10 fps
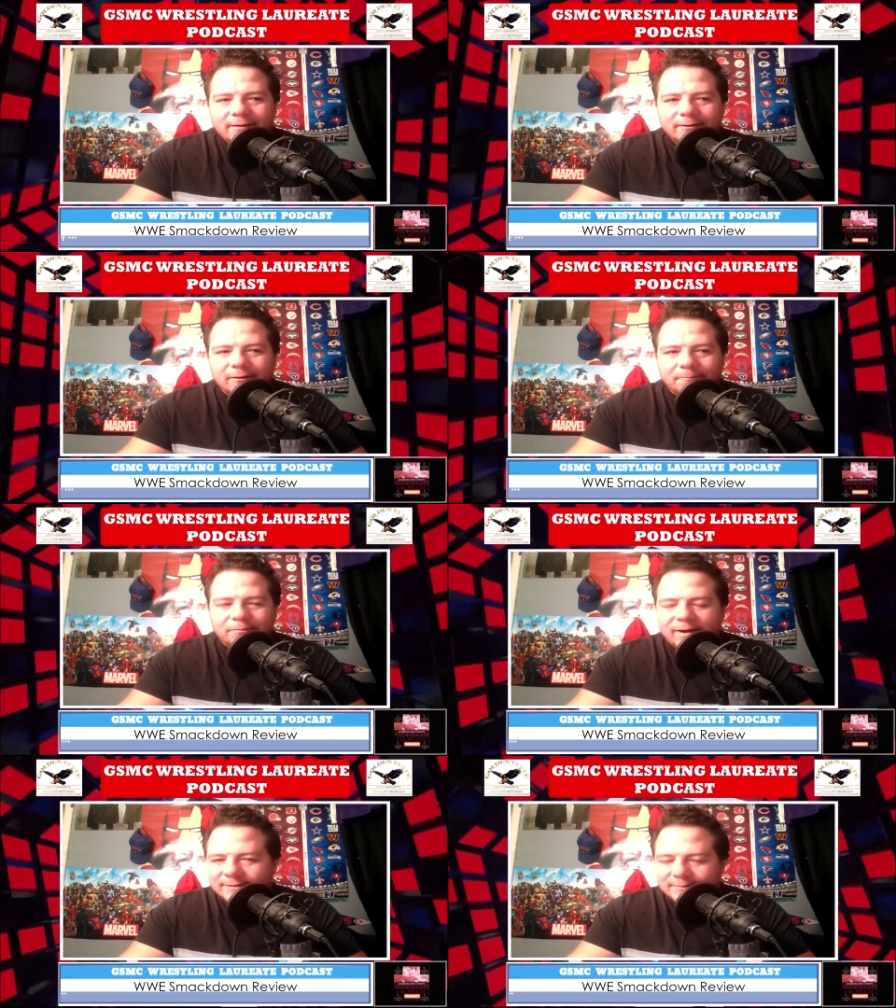you know,
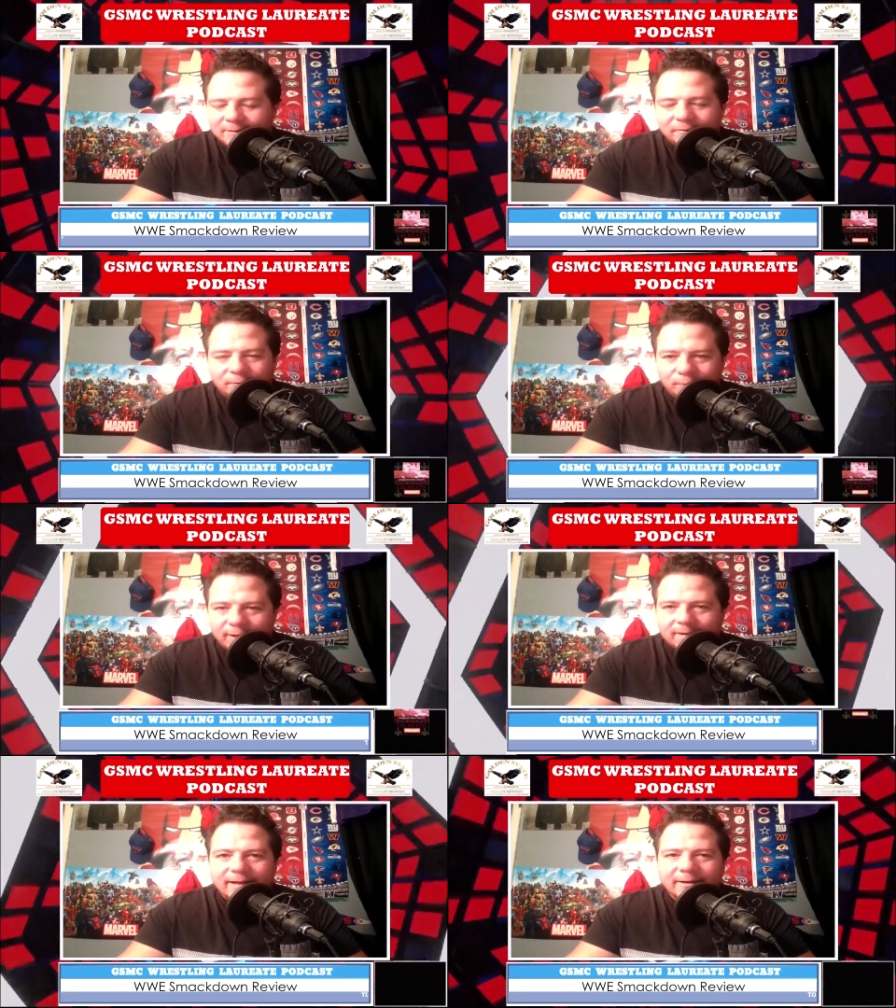prance around the
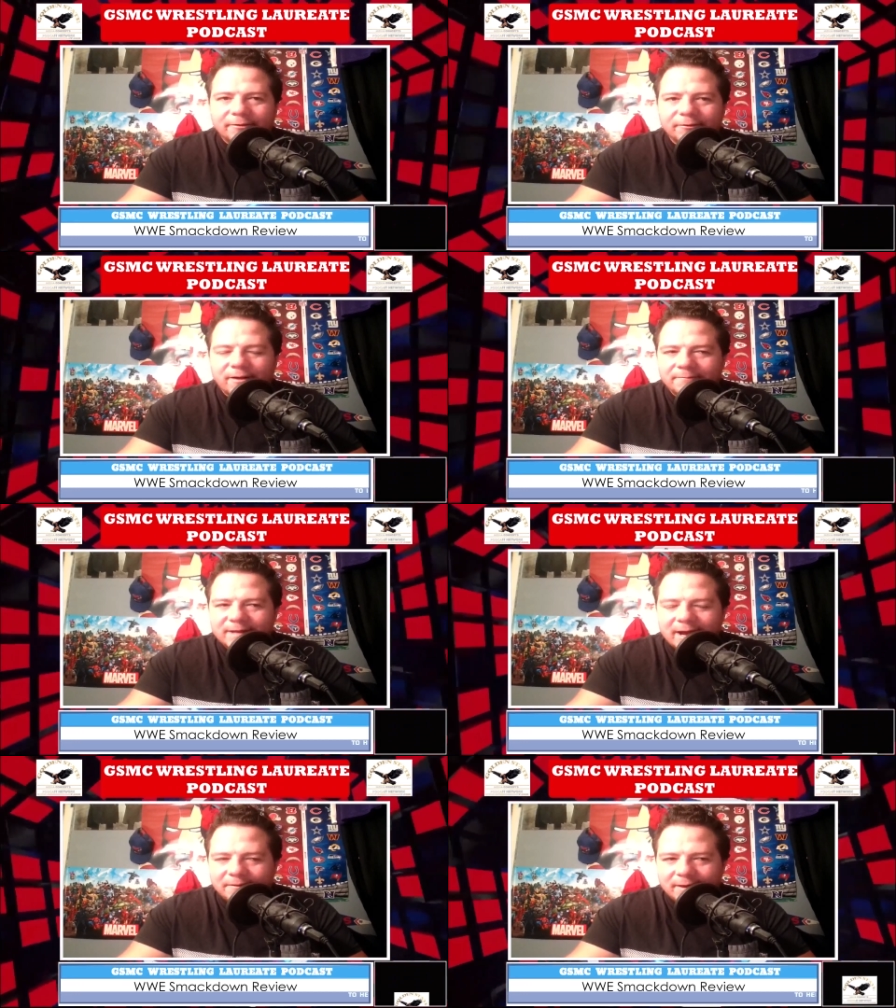ring, letting her come
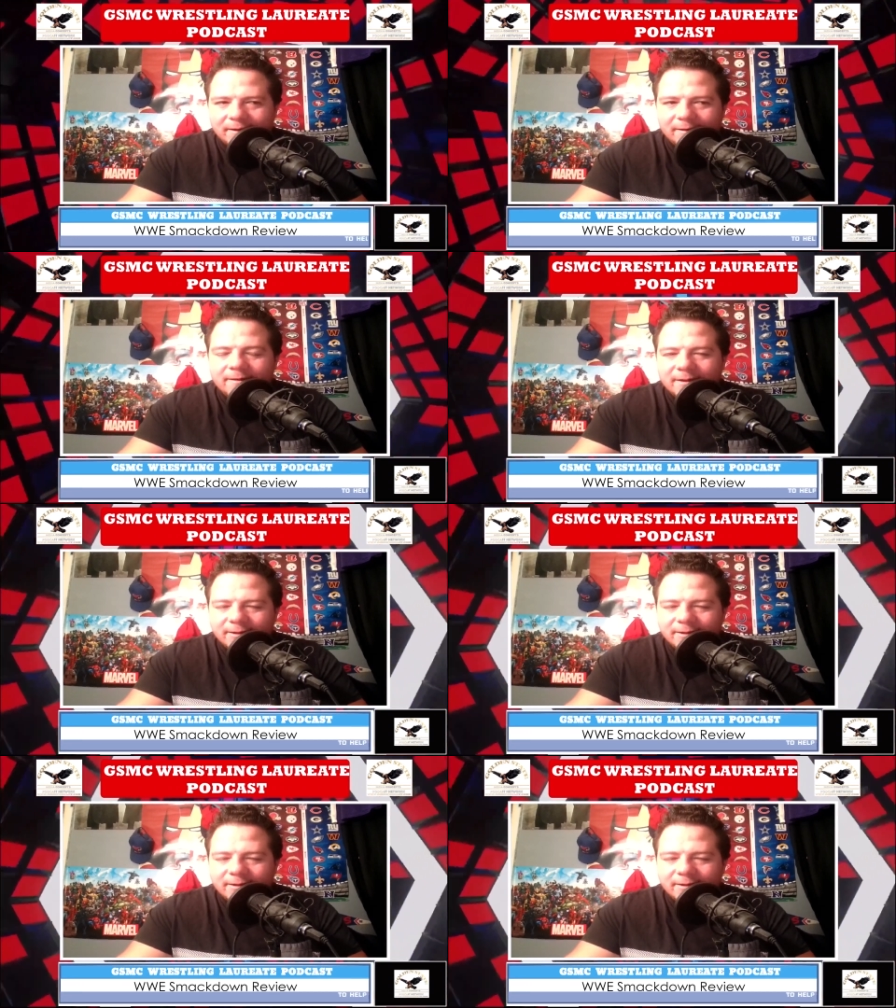down the,